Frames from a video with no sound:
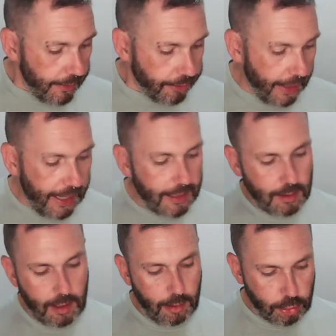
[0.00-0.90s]

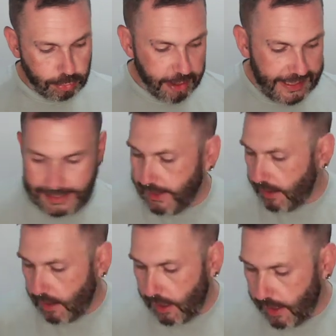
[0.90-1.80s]
then
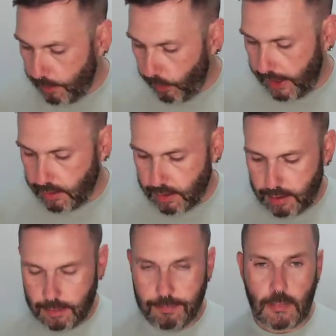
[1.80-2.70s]
green, I
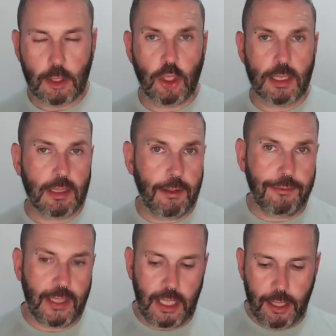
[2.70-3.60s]
went Just
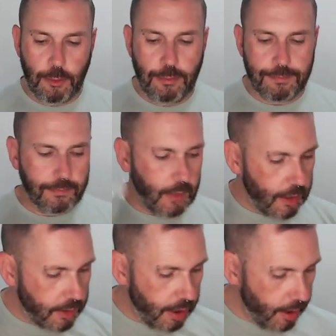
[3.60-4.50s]
For You.
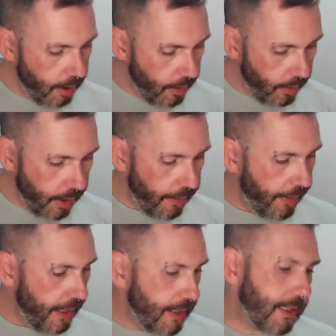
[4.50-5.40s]
So
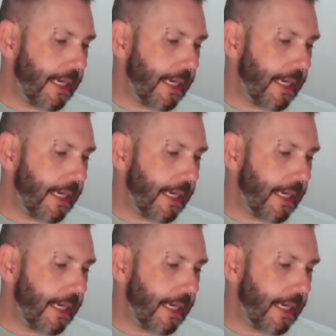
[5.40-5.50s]
this